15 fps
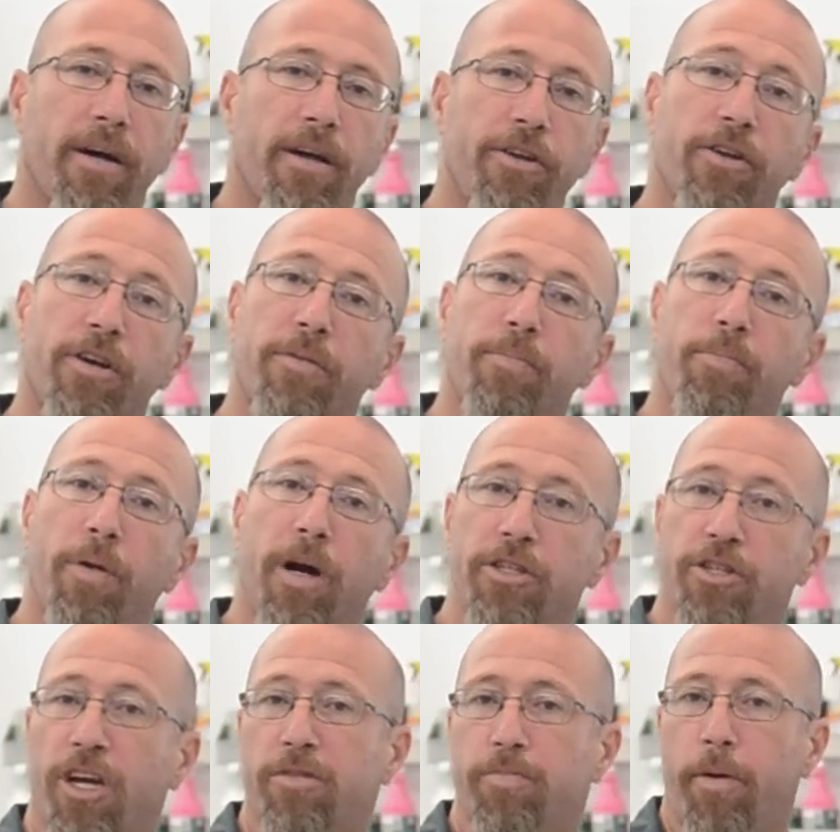you're going to
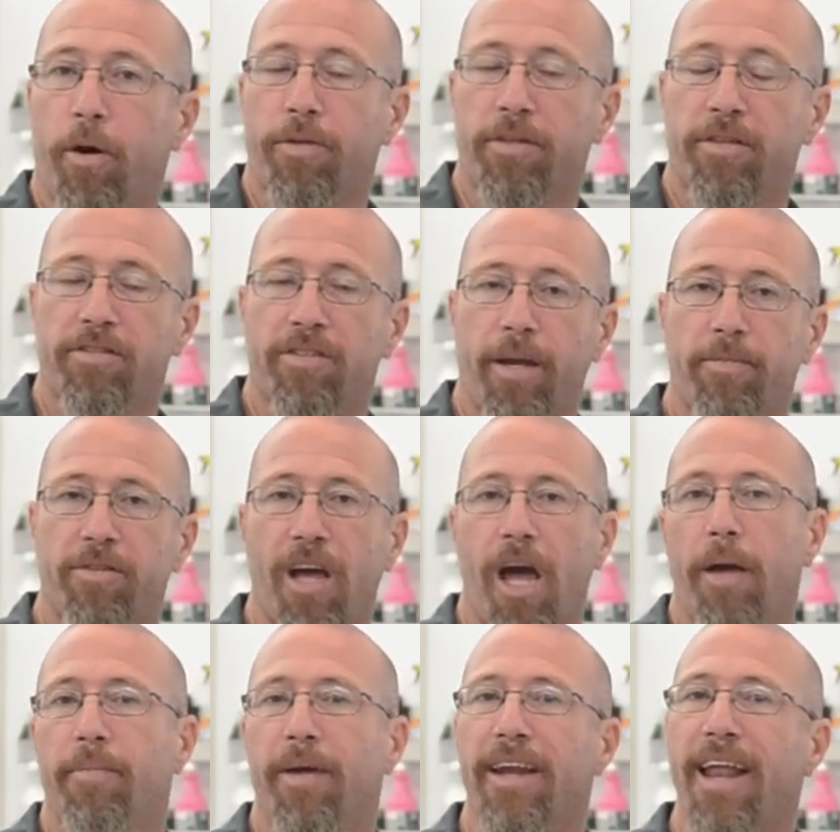adjust both at the same
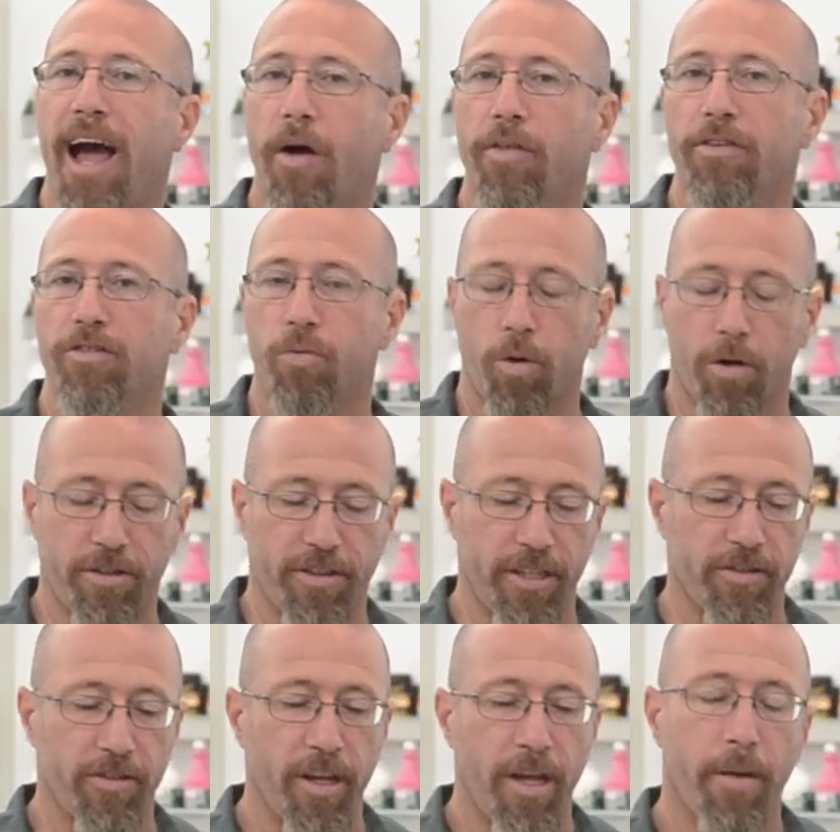time. And how this works
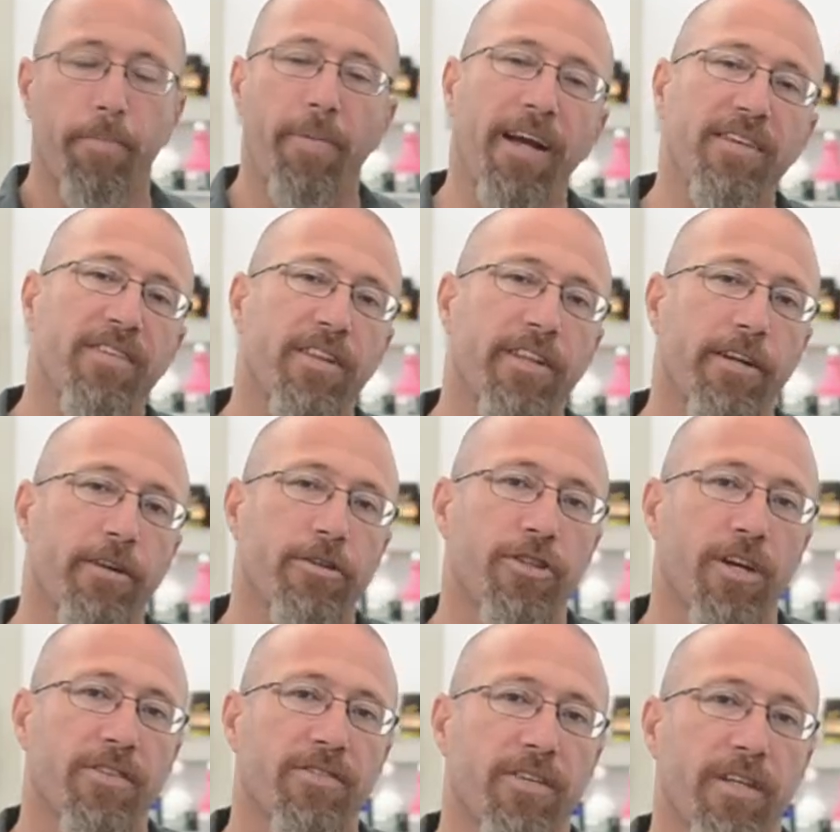is basically you're
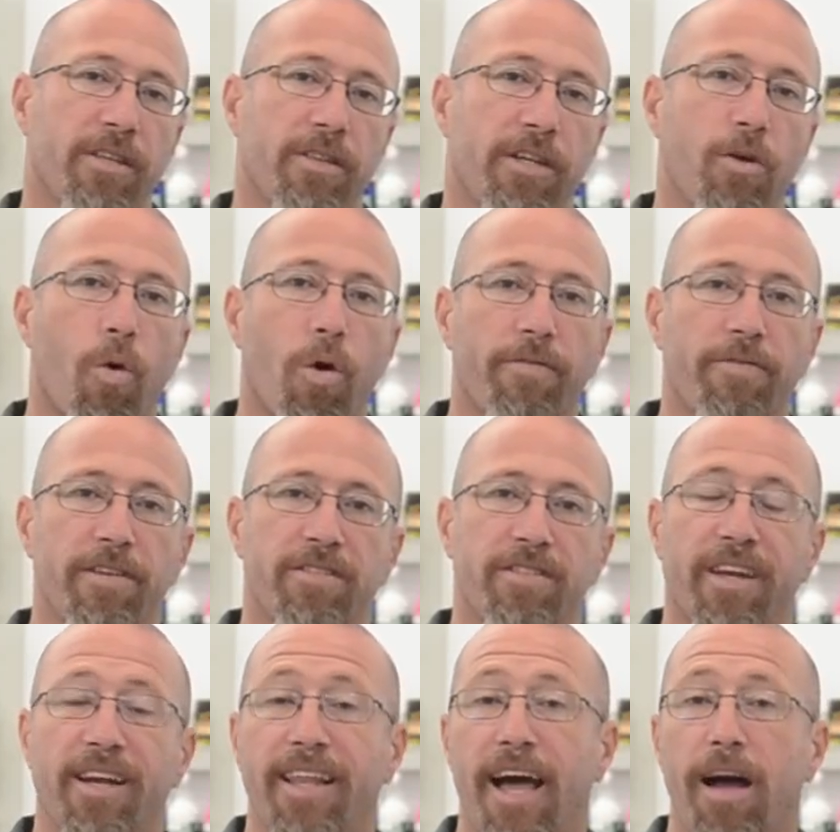adjusting the orifice
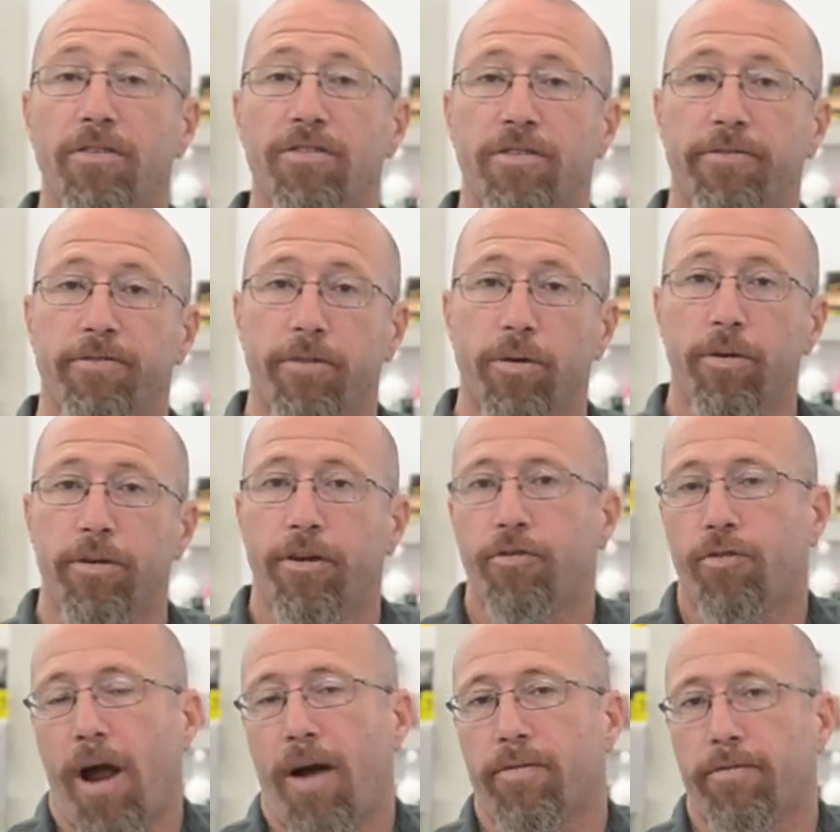that allows the fluid to
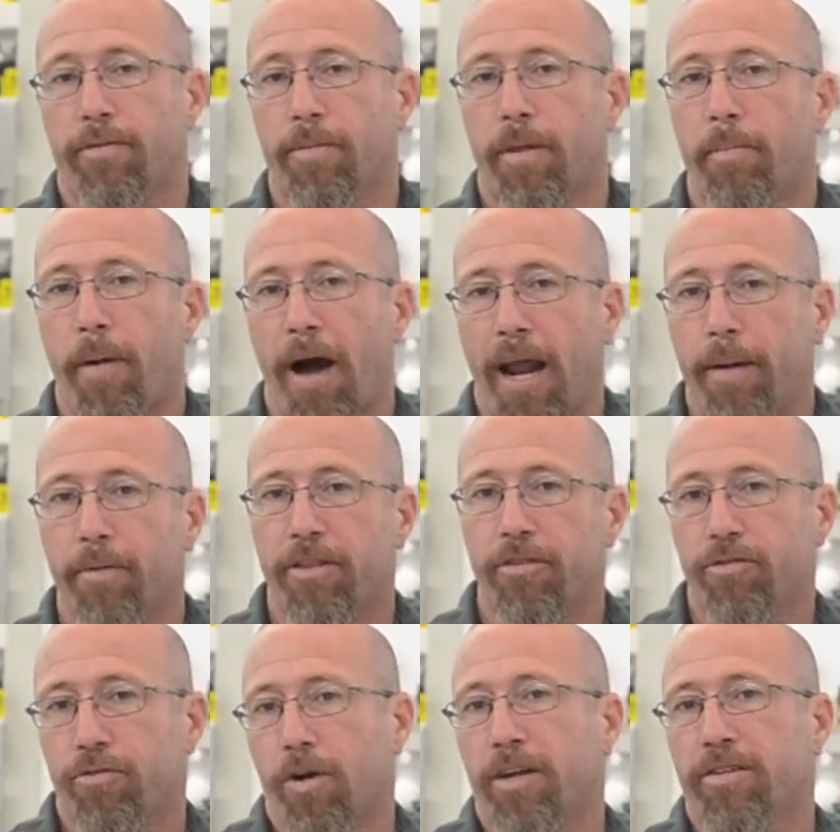travel from the bottom of the
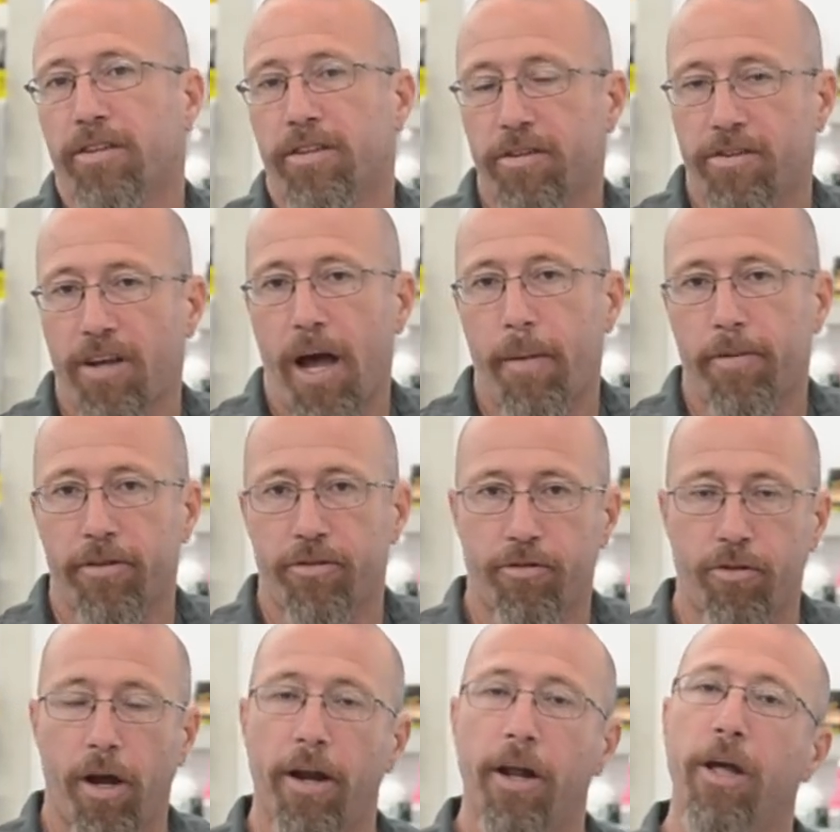strut to the top of the
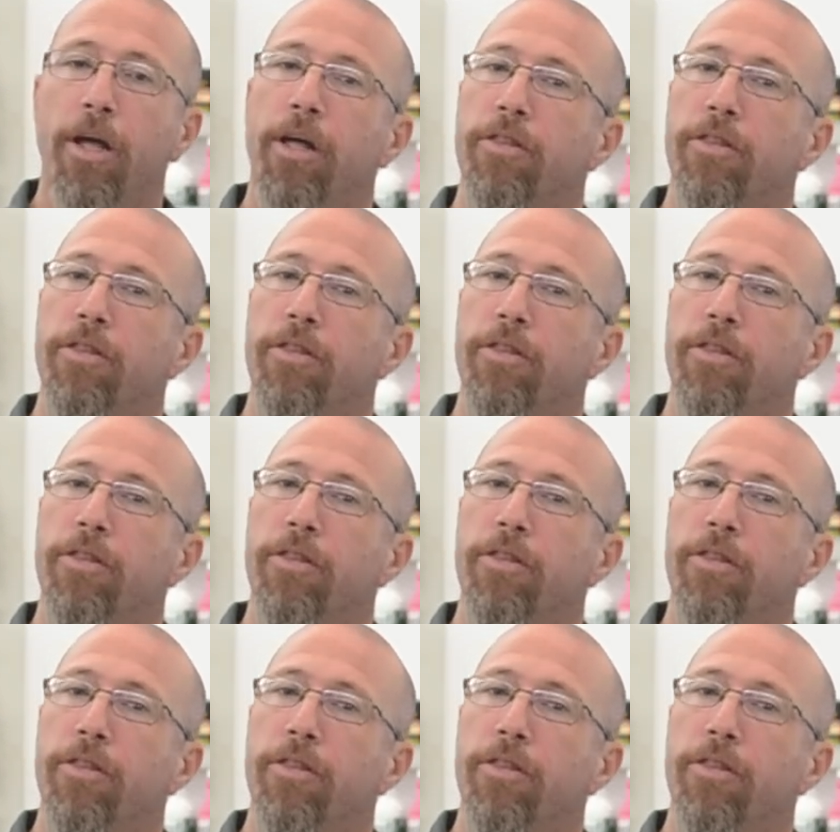strut.